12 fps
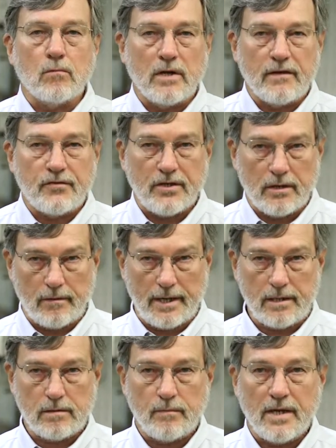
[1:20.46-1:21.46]
wave
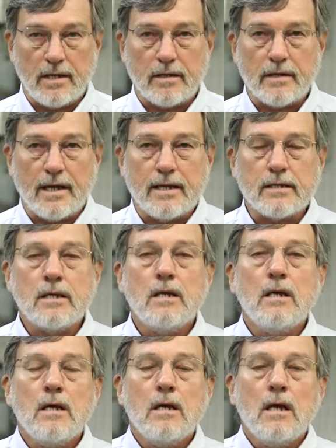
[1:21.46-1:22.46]
generator, meaning that
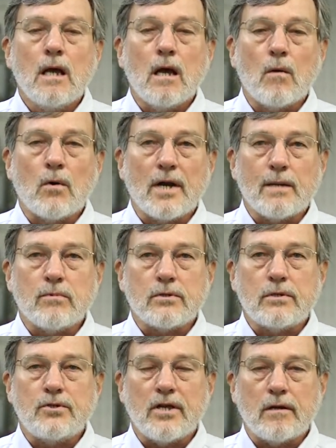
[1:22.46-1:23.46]
we're able
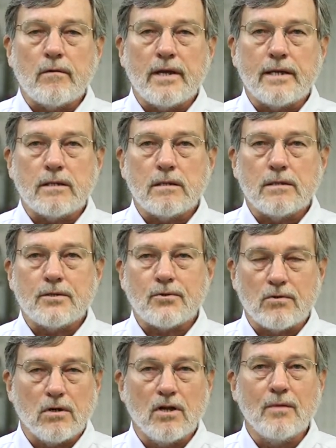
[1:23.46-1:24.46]
to generate
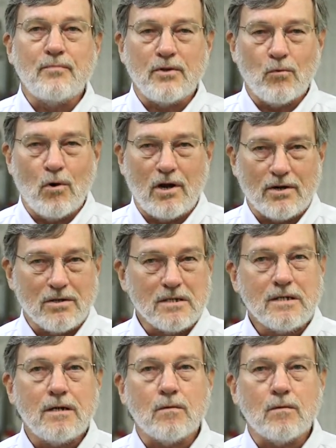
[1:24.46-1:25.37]
sort of lumpy water,